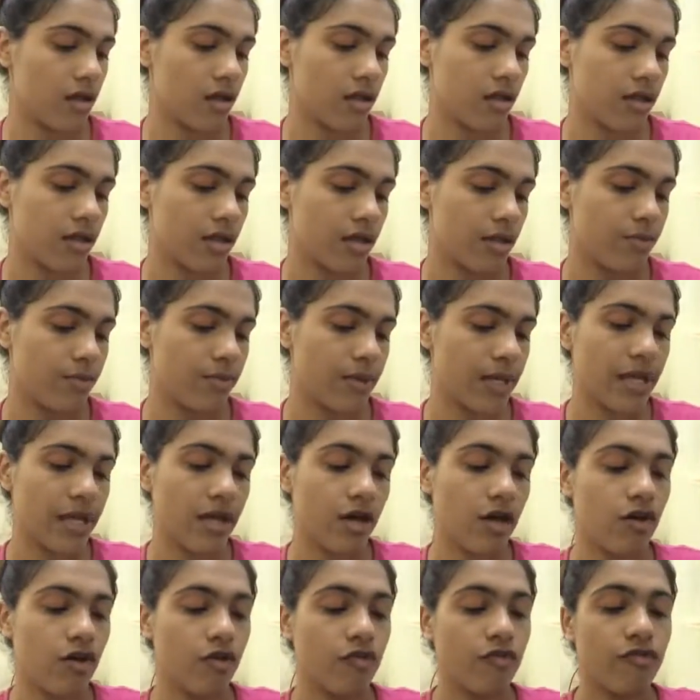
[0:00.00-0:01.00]
a little
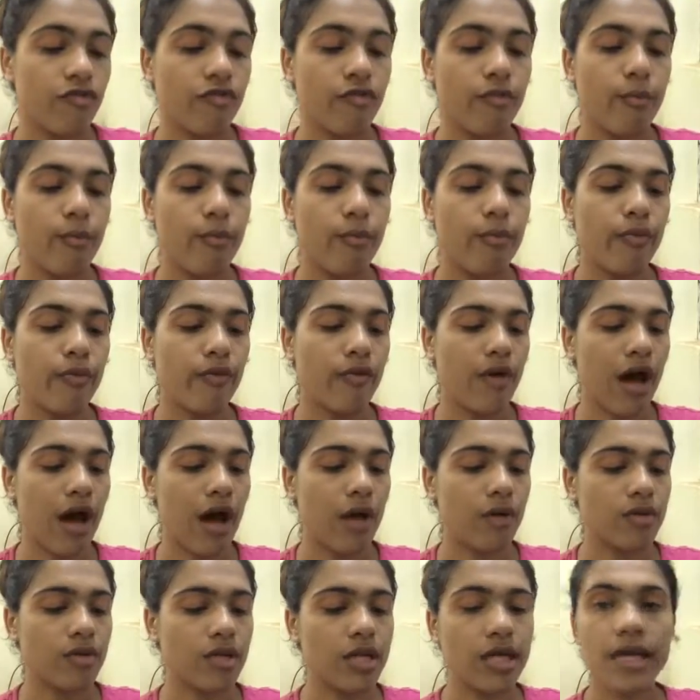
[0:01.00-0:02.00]
bit of
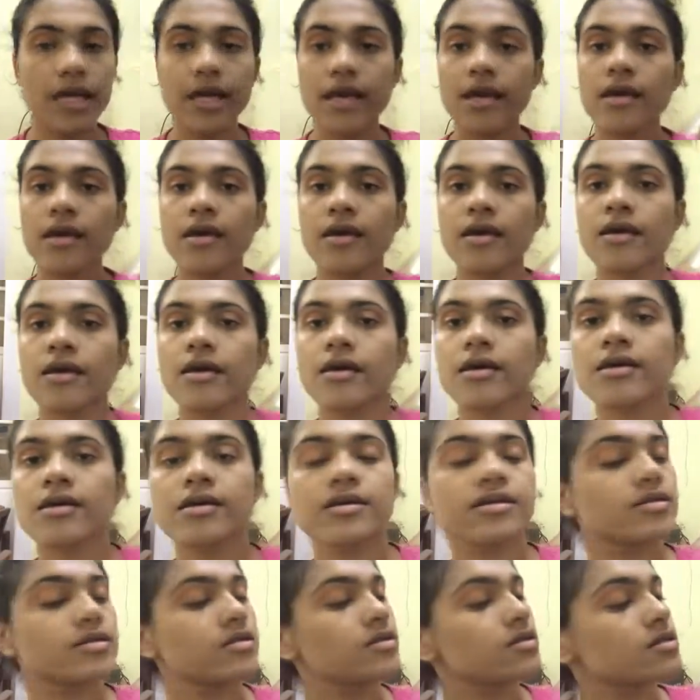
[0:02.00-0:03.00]
brownie
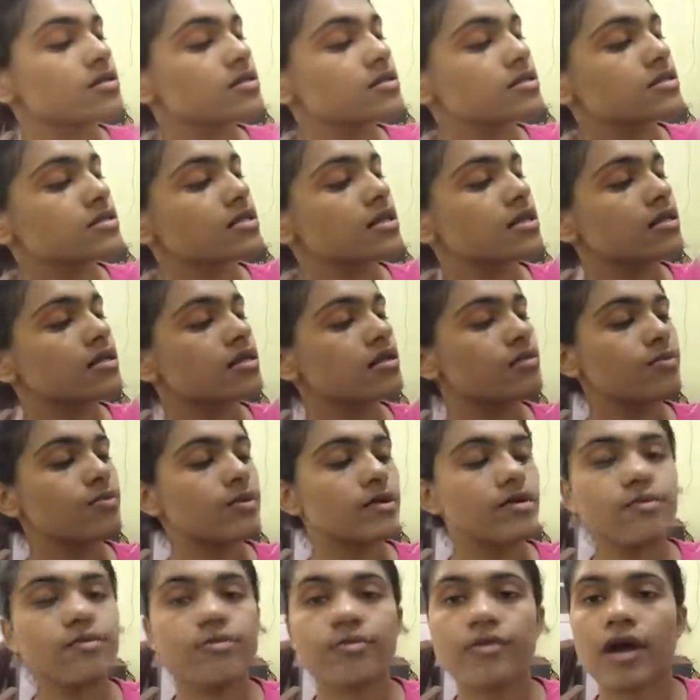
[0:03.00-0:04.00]
you can see a little
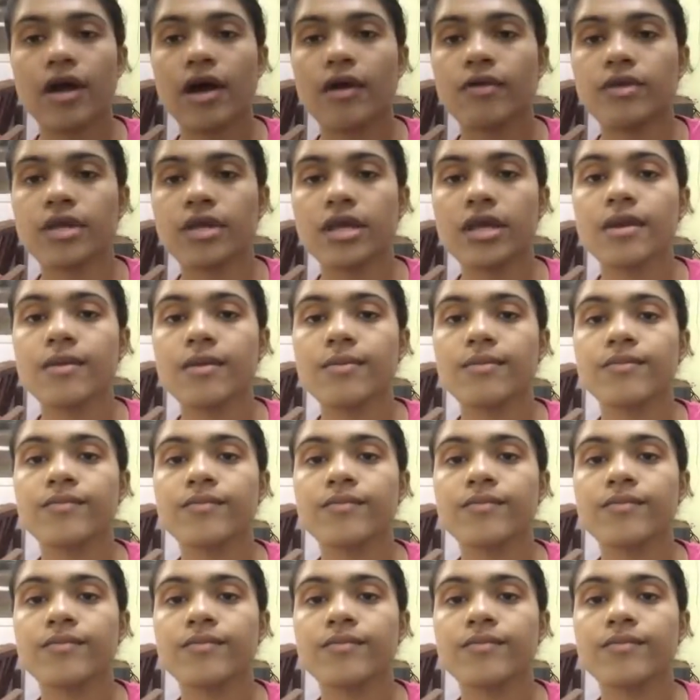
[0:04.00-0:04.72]
bit of brownie.